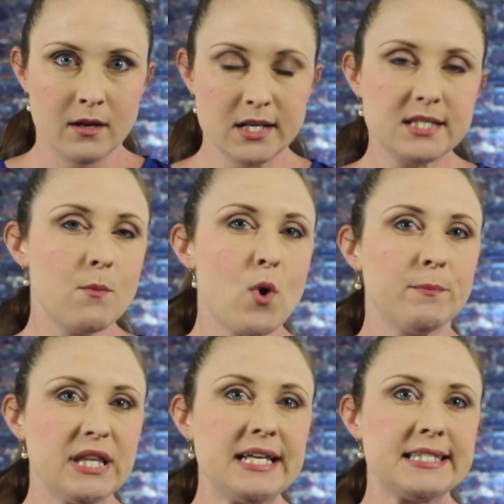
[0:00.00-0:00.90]
Now,
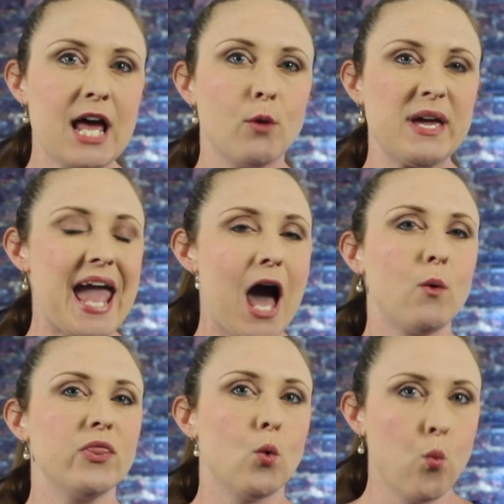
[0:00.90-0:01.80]
someone please tell me
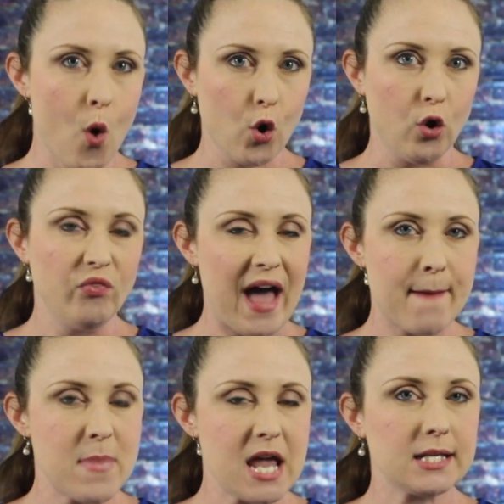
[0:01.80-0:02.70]
how in the world
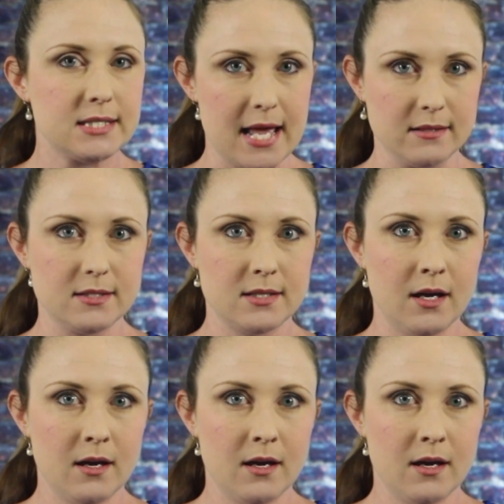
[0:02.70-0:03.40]
that makes sense.